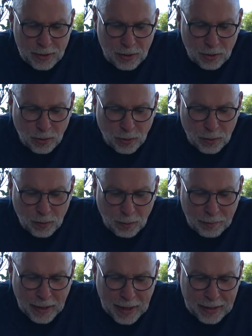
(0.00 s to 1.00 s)
the Lord will
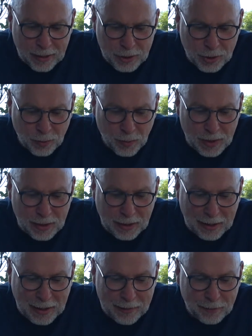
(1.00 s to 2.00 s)
banish with the
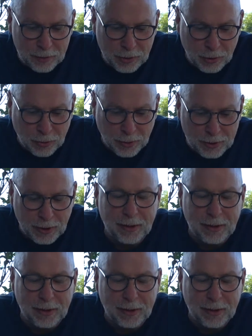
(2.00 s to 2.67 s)
evildoers."